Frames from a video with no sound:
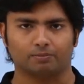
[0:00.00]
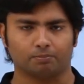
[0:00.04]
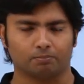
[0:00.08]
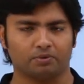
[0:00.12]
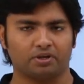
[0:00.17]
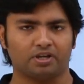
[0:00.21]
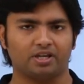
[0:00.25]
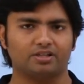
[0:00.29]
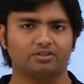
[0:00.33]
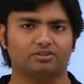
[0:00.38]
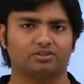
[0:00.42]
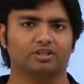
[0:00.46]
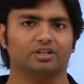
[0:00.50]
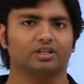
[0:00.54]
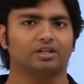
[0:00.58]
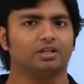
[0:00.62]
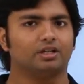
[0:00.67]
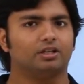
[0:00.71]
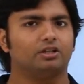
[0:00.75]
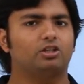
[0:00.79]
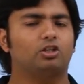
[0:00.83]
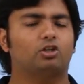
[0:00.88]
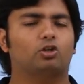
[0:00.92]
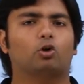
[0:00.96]
Means
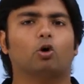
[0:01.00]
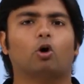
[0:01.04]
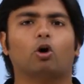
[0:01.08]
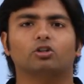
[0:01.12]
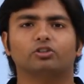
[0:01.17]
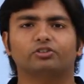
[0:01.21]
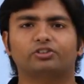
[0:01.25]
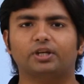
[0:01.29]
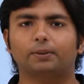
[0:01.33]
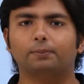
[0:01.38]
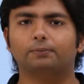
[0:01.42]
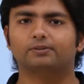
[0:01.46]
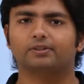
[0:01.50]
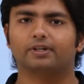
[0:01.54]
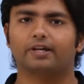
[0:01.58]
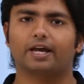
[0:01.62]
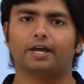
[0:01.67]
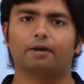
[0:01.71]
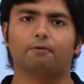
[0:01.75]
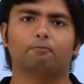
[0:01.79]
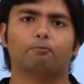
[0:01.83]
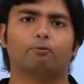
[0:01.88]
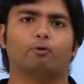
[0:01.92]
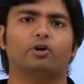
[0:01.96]
the concepts
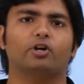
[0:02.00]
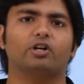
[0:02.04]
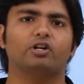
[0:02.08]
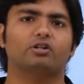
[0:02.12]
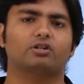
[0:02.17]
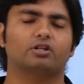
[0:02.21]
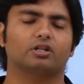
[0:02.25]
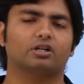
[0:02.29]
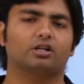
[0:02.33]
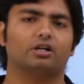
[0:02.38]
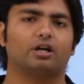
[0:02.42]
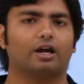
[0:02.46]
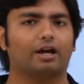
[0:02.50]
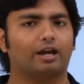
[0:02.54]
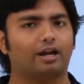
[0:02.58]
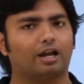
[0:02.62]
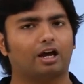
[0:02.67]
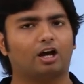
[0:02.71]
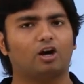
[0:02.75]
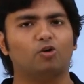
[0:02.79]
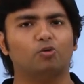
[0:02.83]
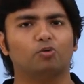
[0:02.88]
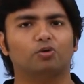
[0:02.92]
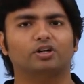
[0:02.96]
like pointer
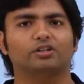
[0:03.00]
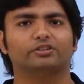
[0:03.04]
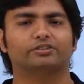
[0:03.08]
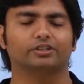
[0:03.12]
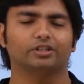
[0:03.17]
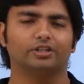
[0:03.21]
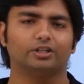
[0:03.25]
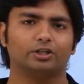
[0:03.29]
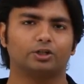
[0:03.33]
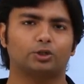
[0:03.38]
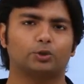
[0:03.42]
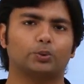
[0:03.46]
allow us